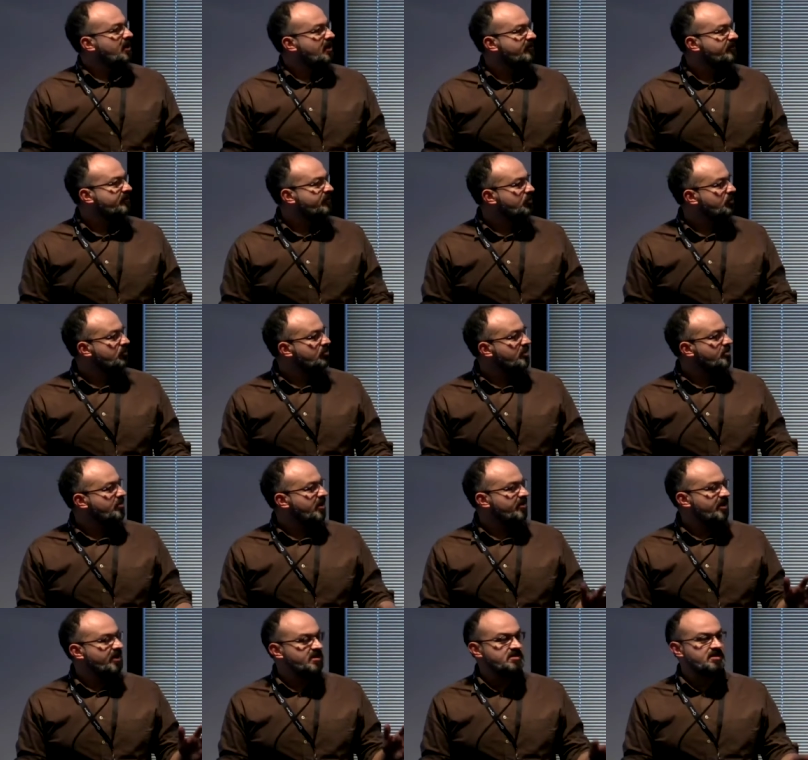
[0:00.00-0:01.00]
a few
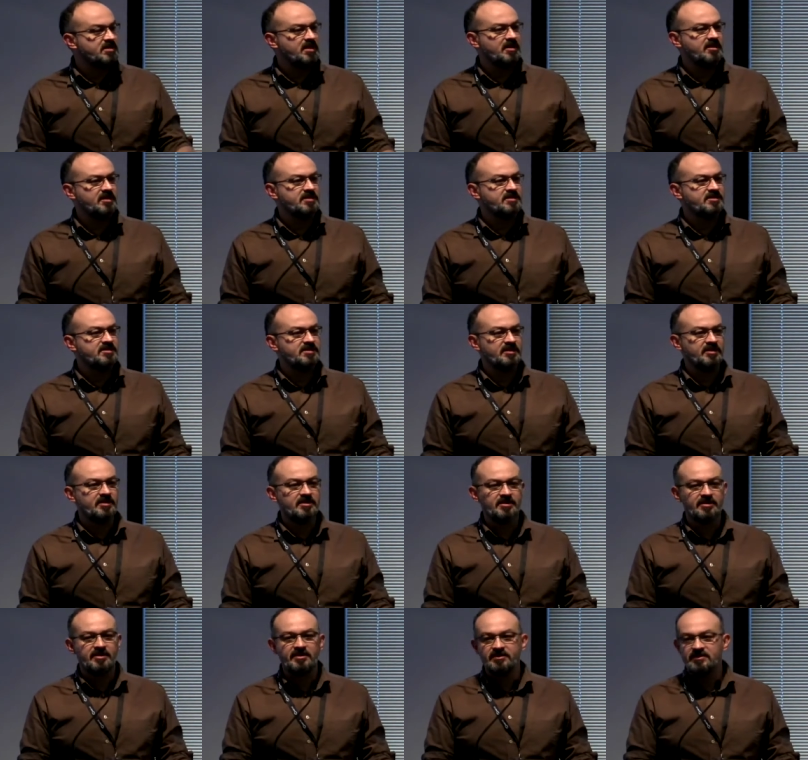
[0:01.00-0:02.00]
MRI scanners,
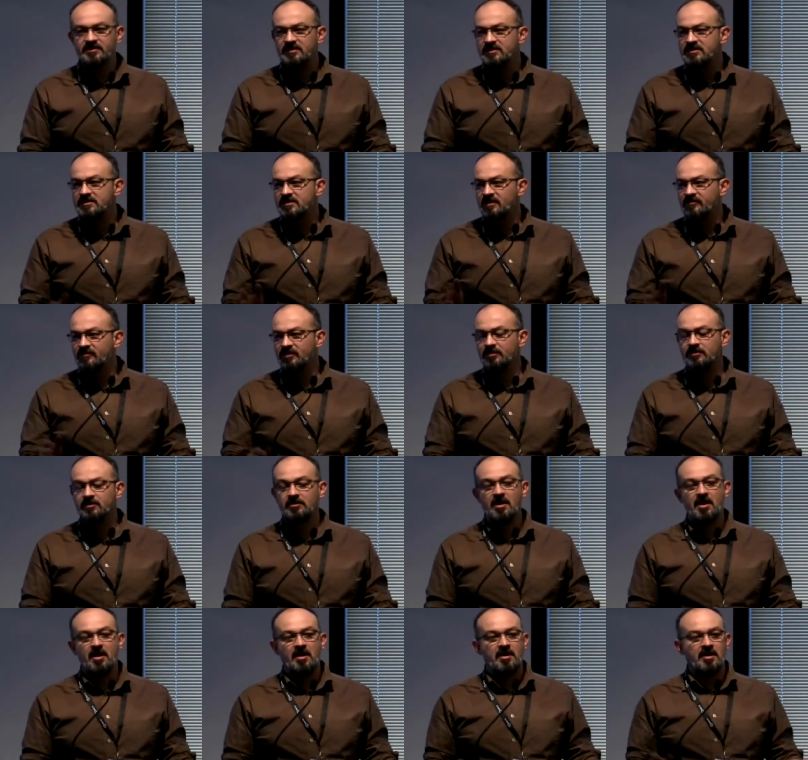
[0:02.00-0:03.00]
T3, T7,
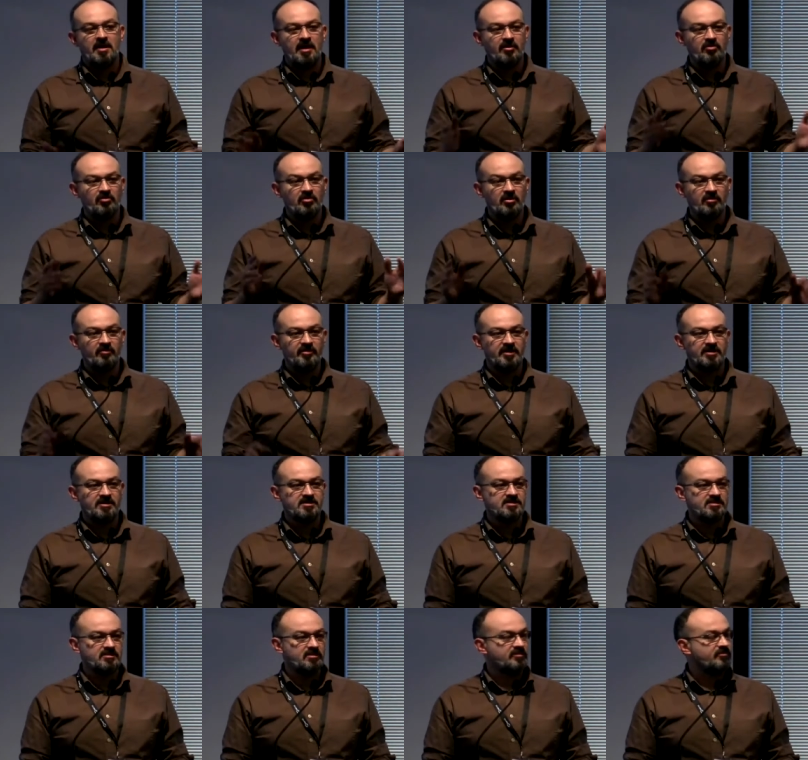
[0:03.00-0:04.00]
and all of that
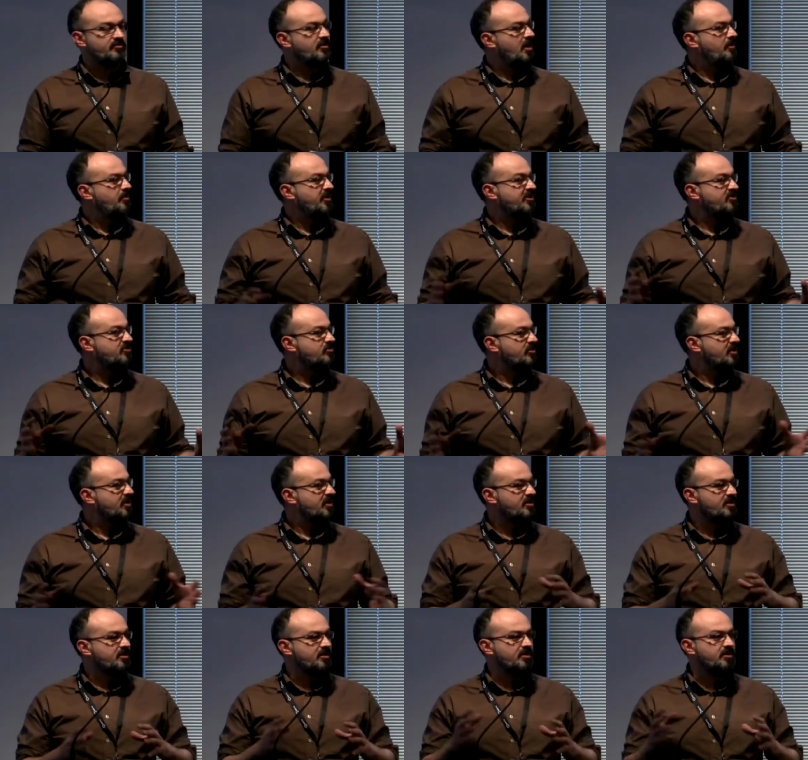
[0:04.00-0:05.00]
is sort of coming
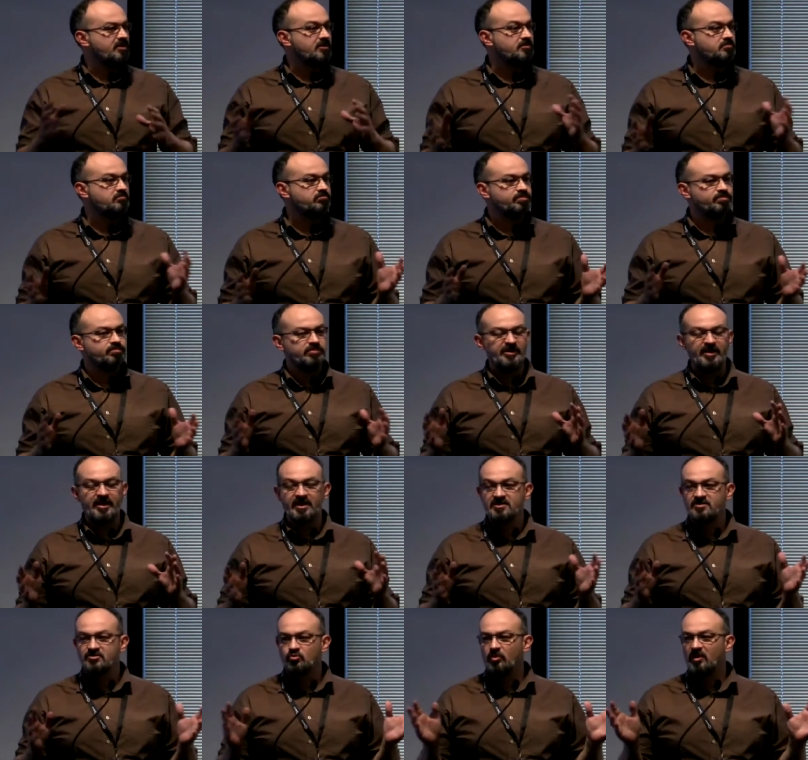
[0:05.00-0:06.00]
together in a, the
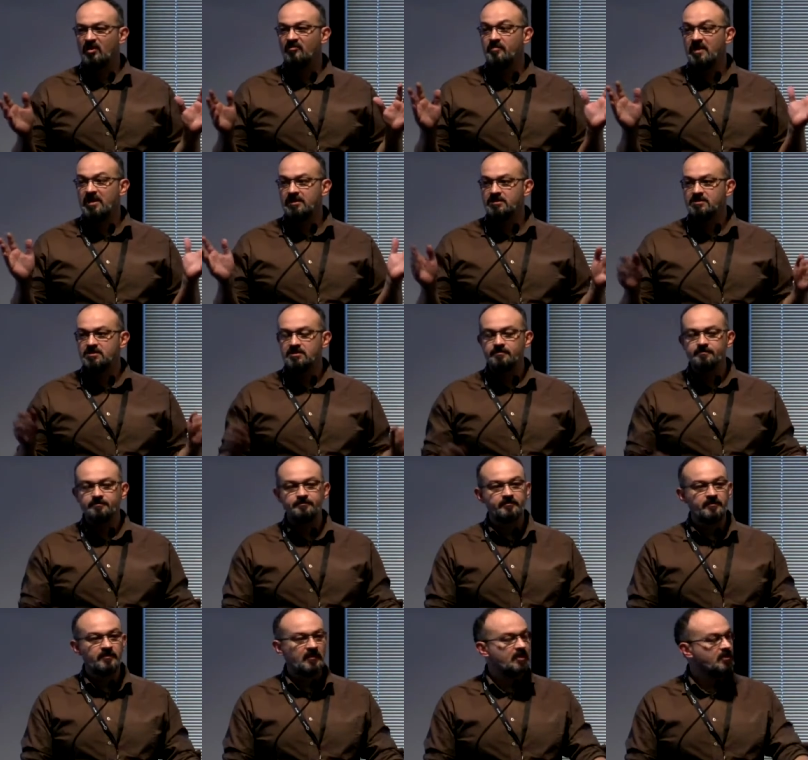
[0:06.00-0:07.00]
next 12 months.
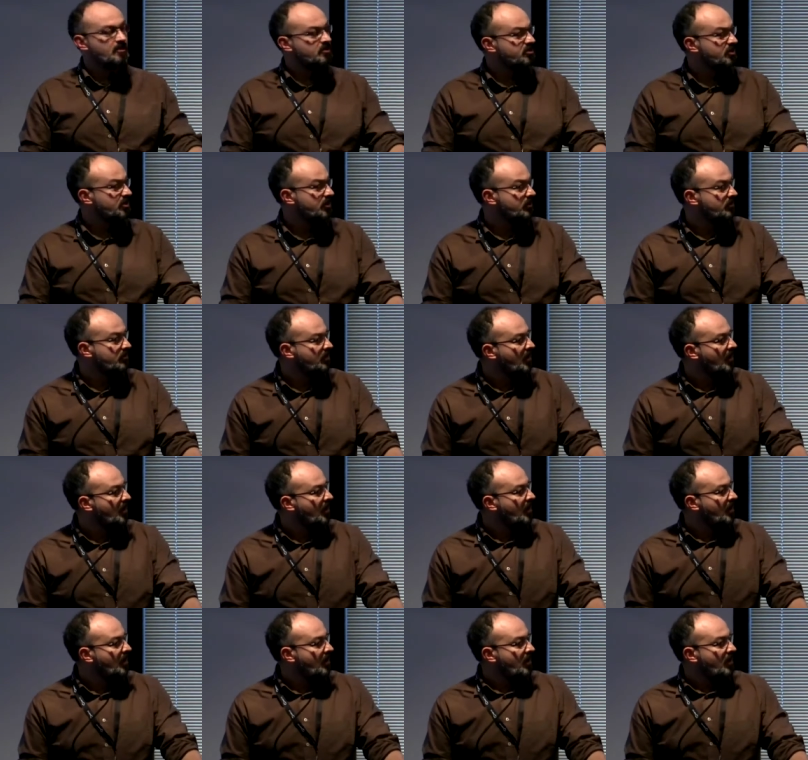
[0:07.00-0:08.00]
So
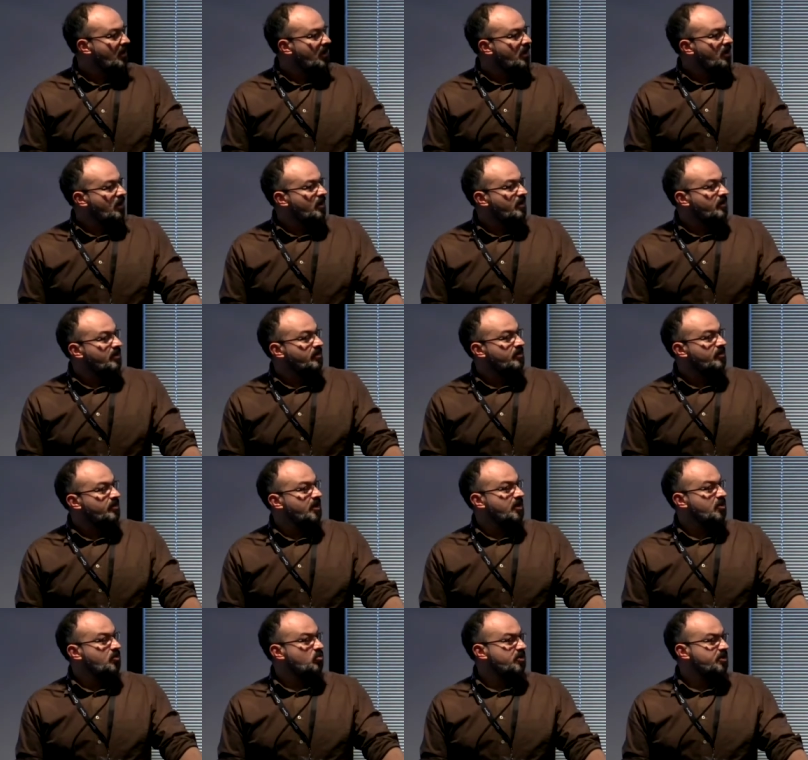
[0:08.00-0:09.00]

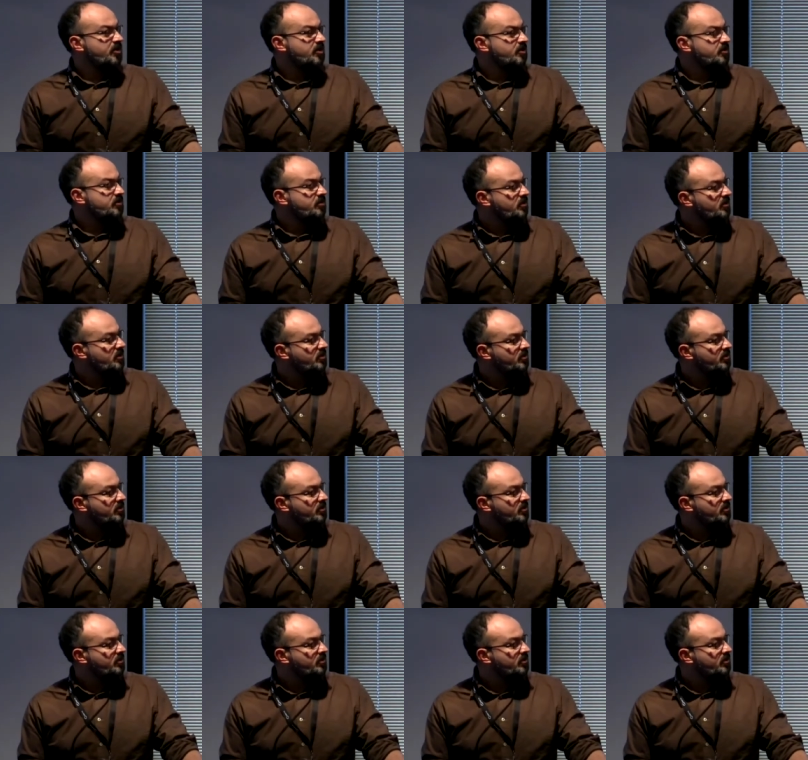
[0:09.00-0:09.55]
they were